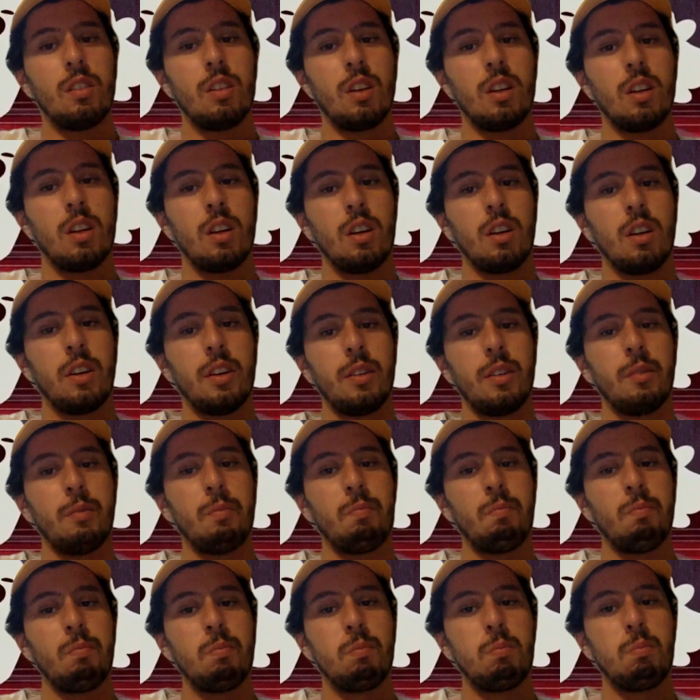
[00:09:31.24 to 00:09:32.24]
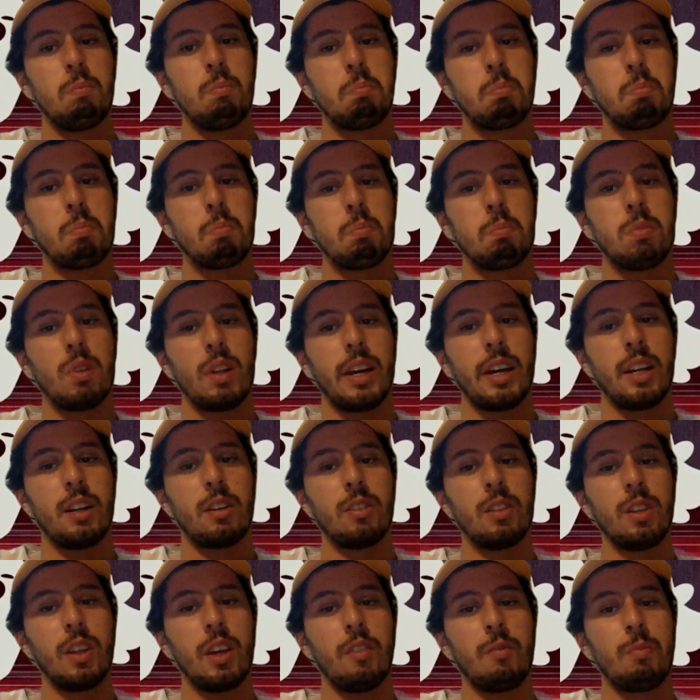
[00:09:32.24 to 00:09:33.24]
Um, but I don't
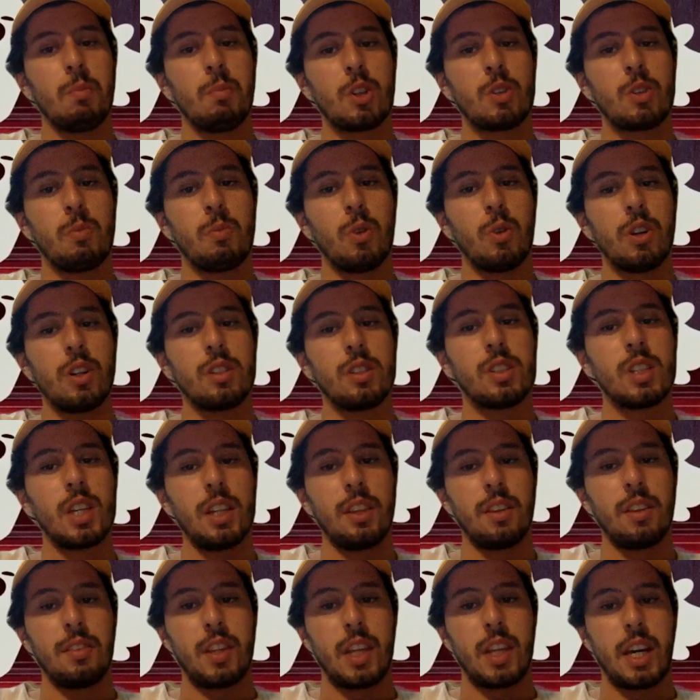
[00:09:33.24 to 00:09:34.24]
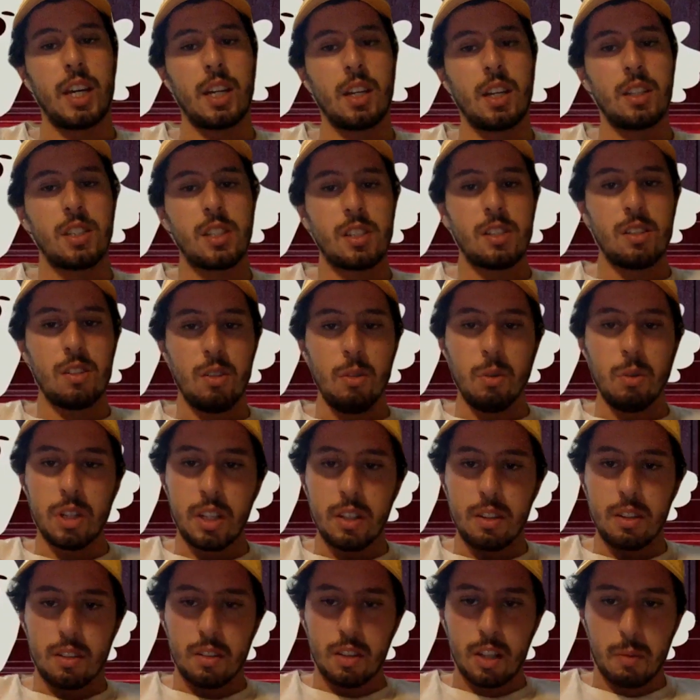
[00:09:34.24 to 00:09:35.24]
really have much more to say than that.
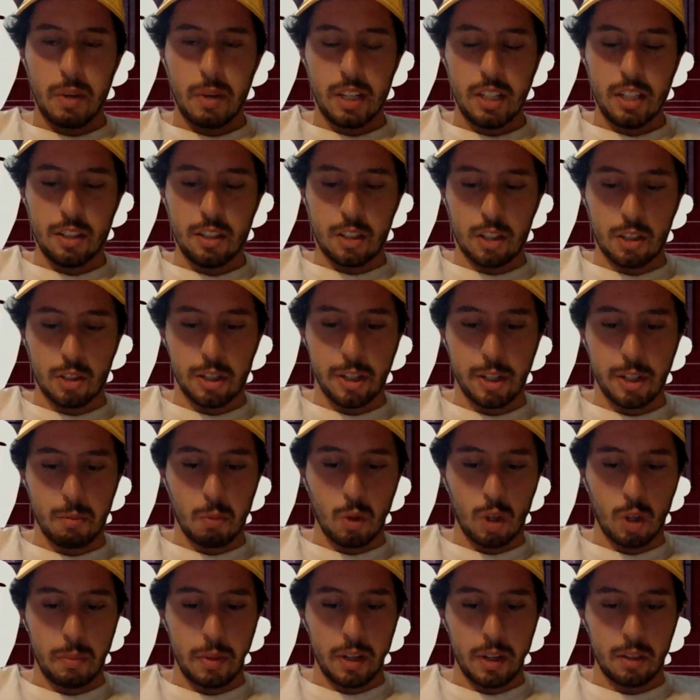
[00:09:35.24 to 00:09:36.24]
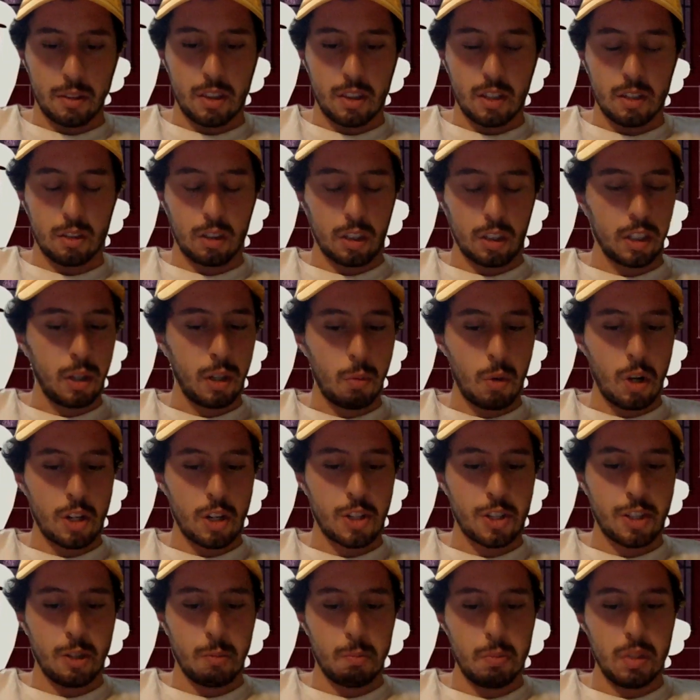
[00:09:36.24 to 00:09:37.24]
I might need to read more about
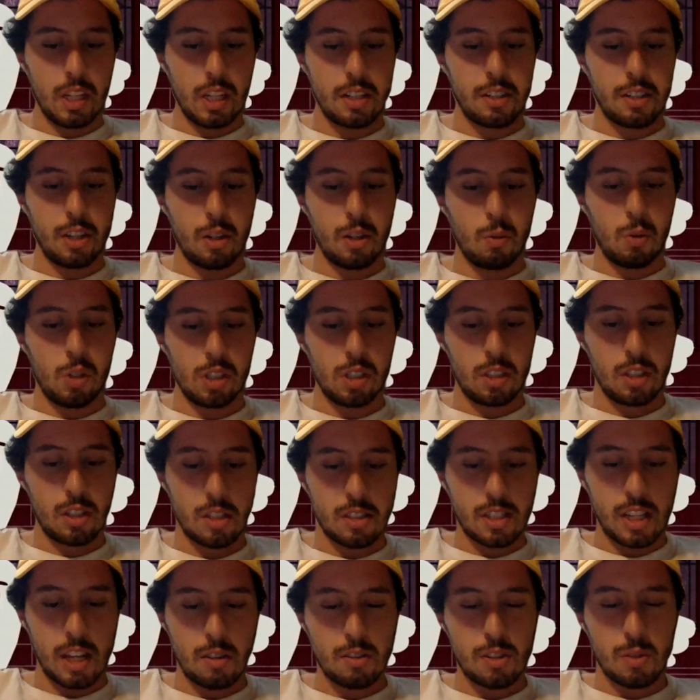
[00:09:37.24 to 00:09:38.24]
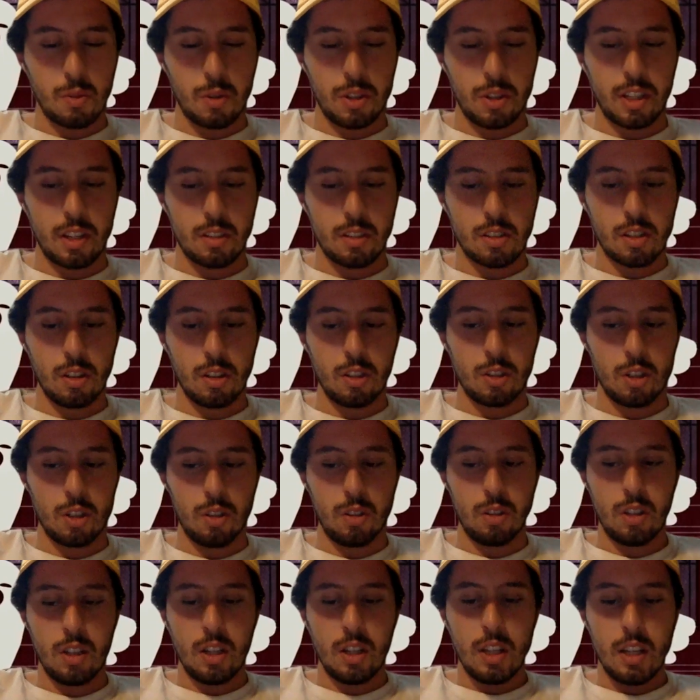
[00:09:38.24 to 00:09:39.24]
rewatch the blending one, because that was the one that was a
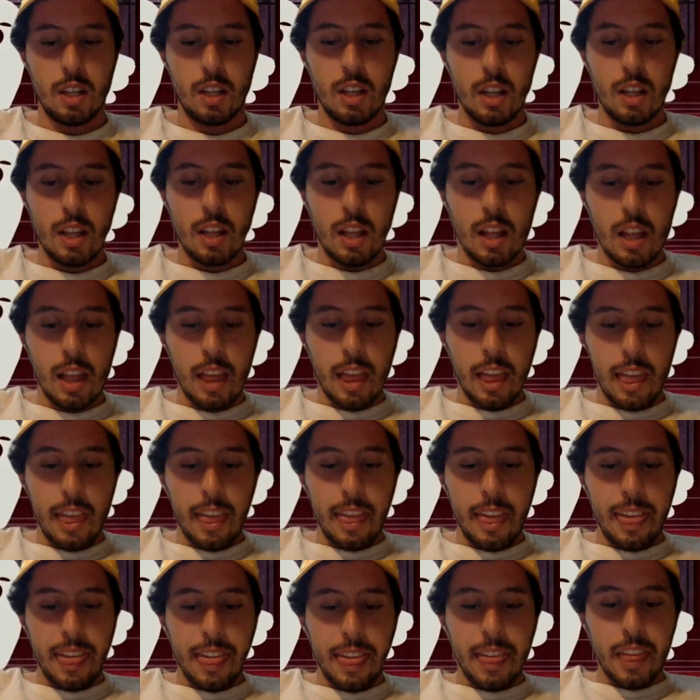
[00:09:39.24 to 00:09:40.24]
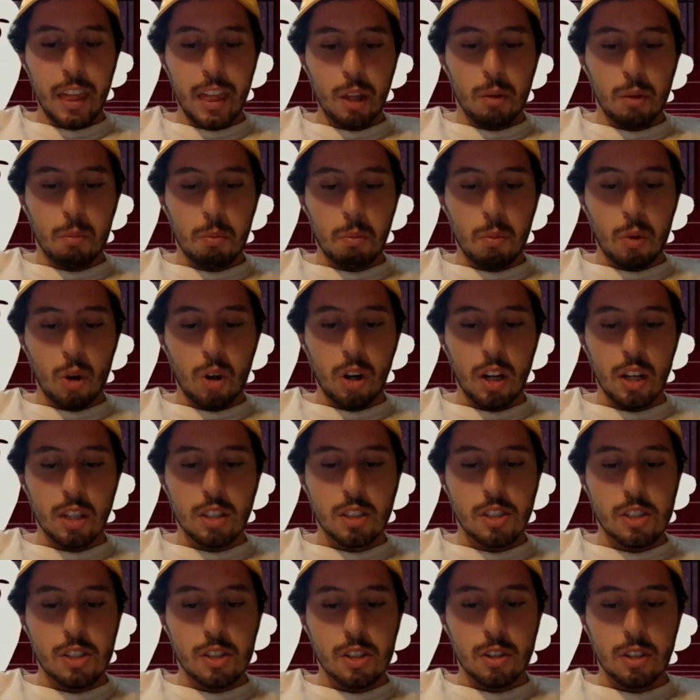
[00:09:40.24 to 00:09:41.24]
little more
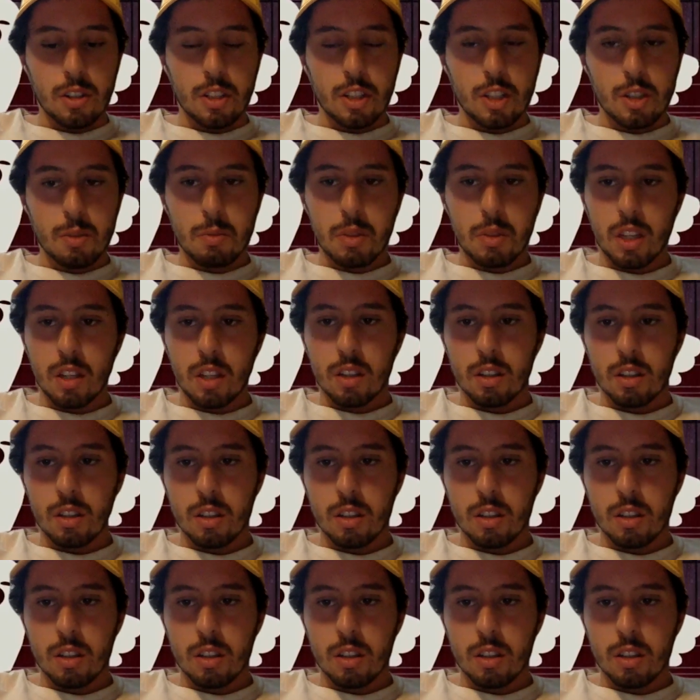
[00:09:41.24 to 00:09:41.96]
uncertain to me.